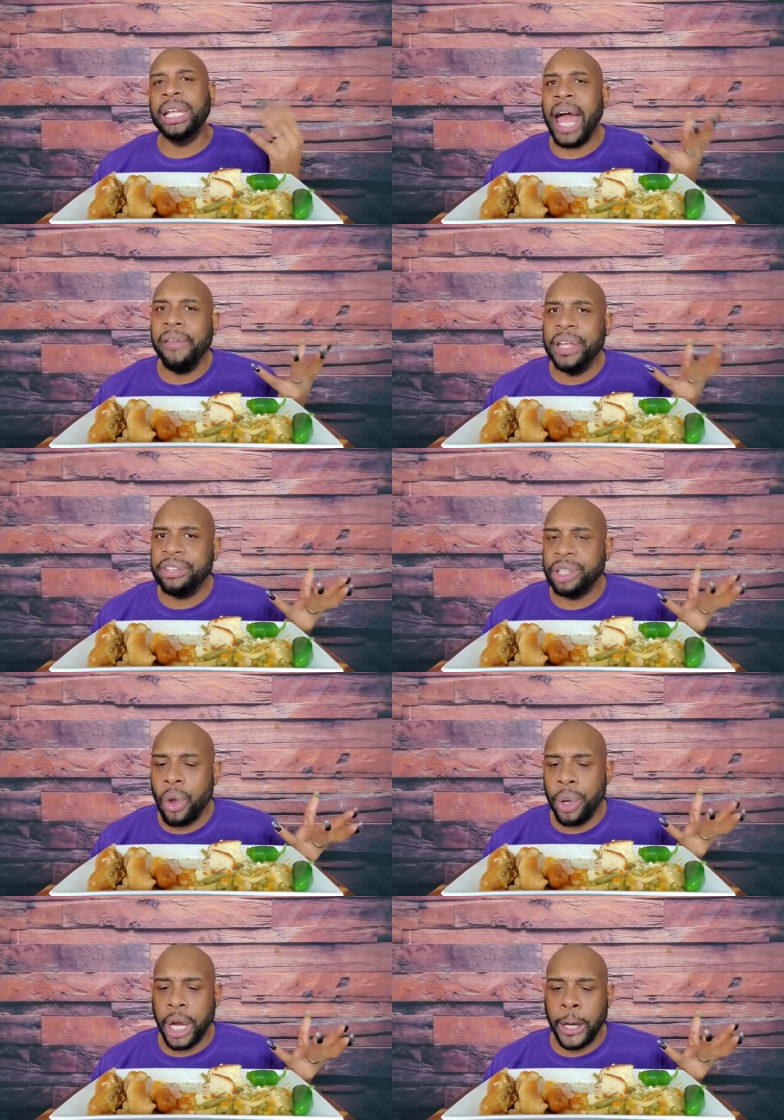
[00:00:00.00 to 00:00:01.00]
life gets
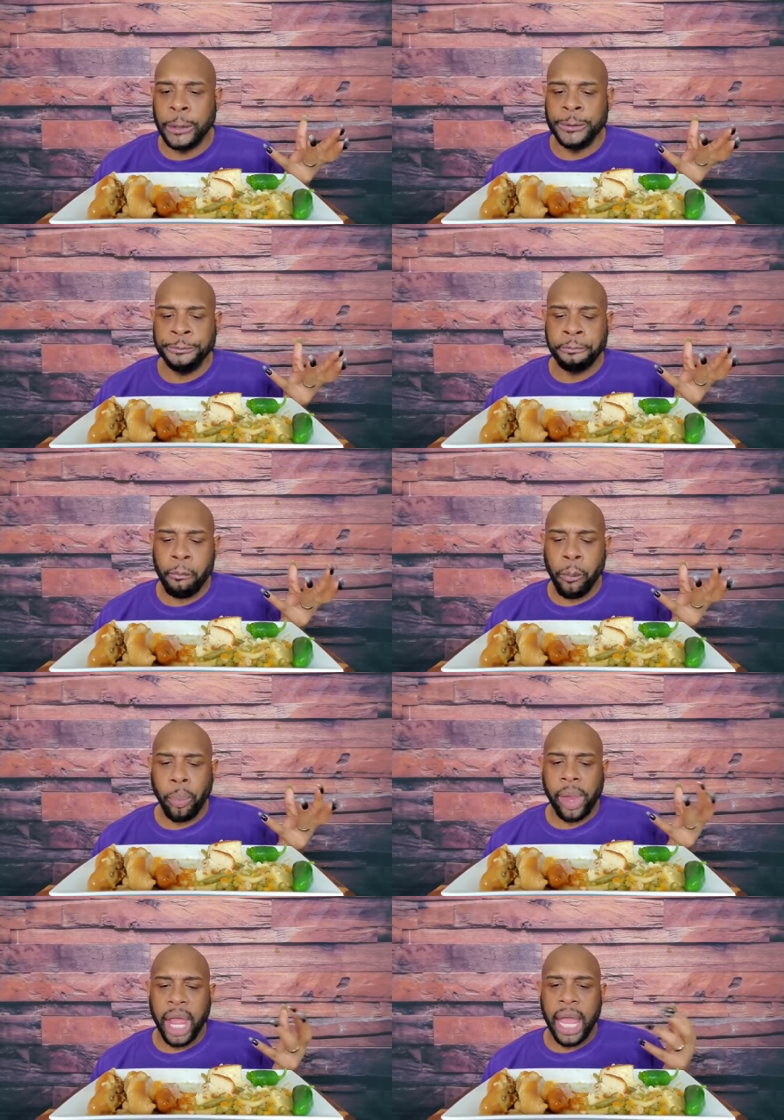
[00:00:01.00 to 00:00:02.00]
going on,
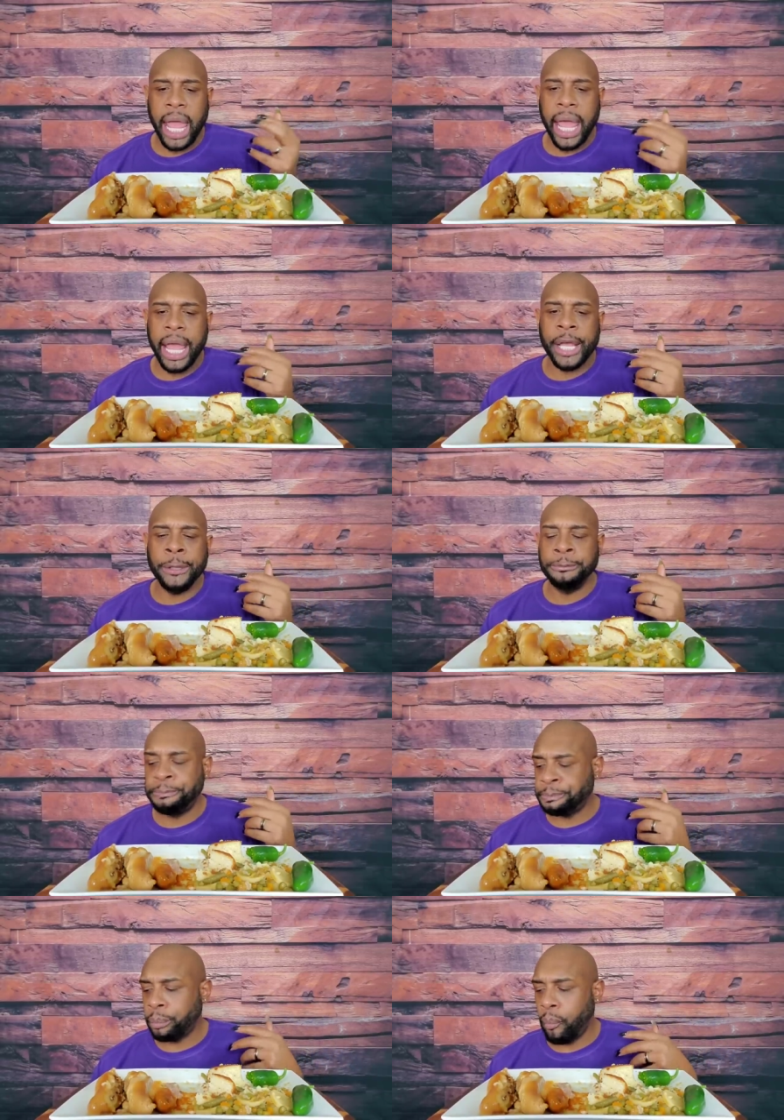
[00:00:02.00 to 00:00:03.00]
and
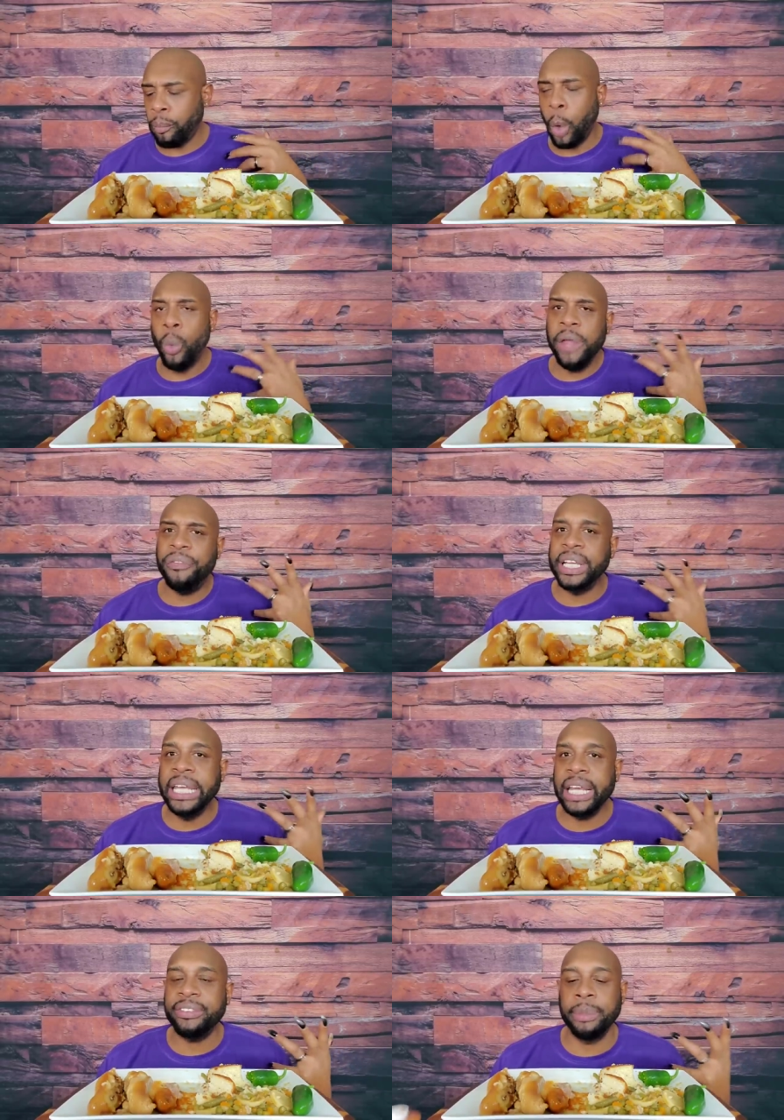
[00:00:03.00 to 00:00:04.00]
we
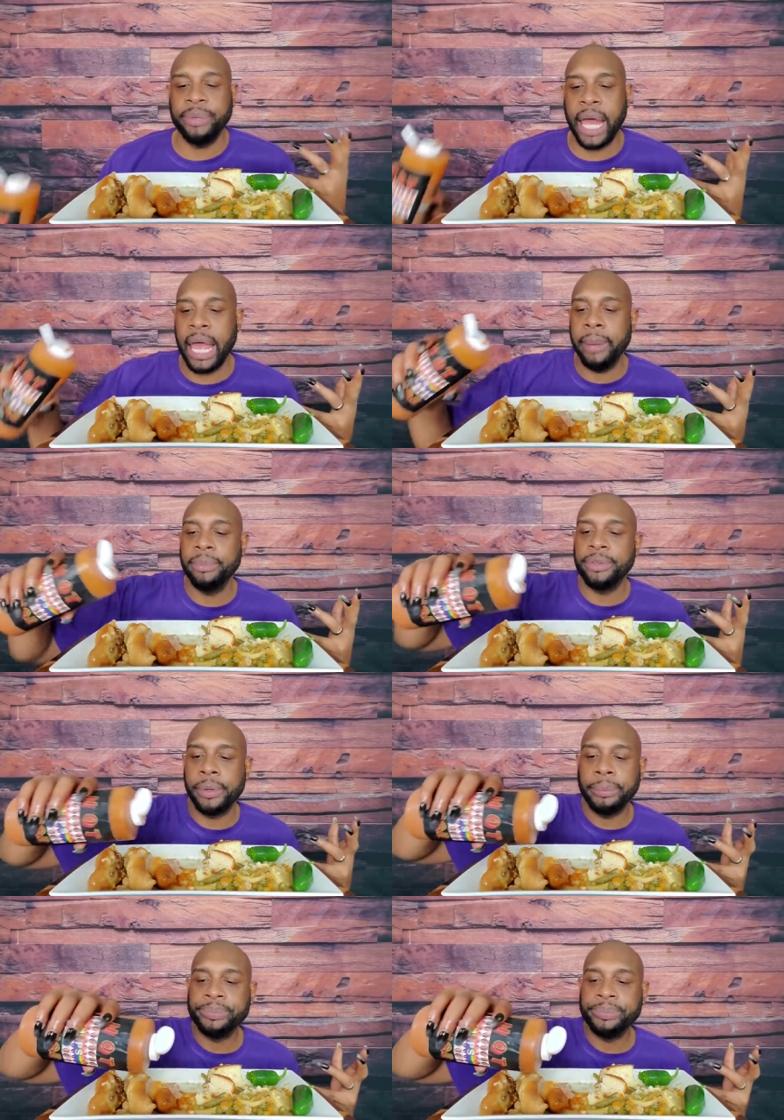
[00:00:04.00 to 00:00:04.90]
forget sometimes